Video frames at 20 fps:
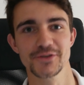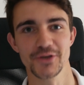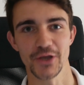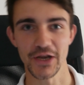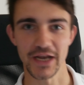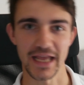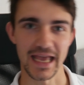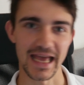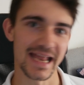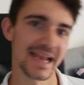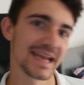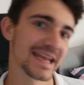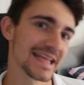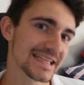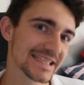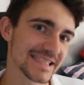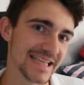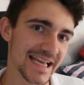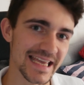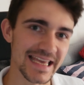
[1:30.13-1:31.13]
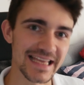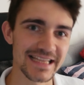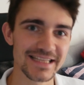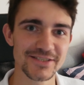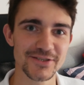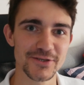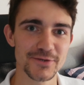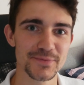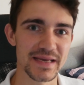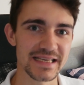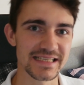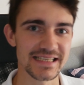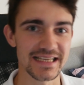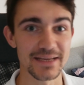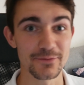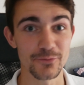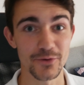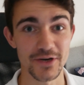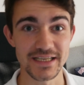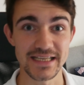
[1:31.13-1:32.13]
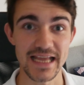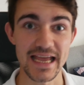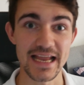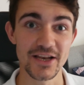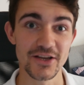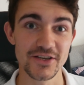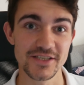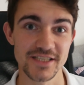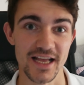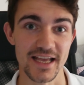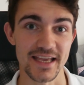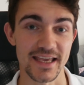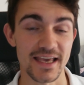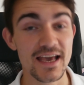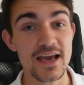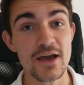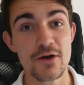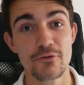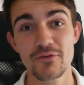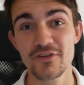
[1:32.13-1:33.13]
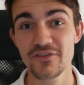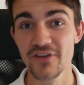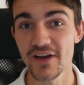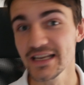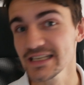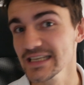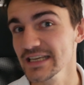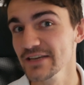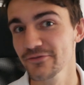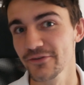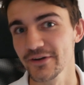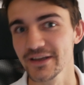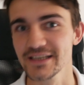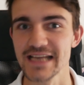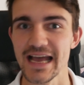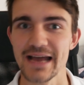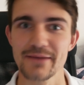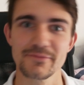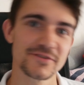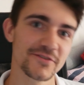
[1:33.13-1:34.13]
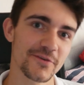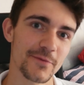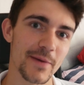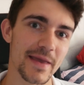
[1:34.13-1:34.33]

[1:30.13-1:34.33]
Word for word: so you're gonna get an insight into basically what a day looks like revising for exams for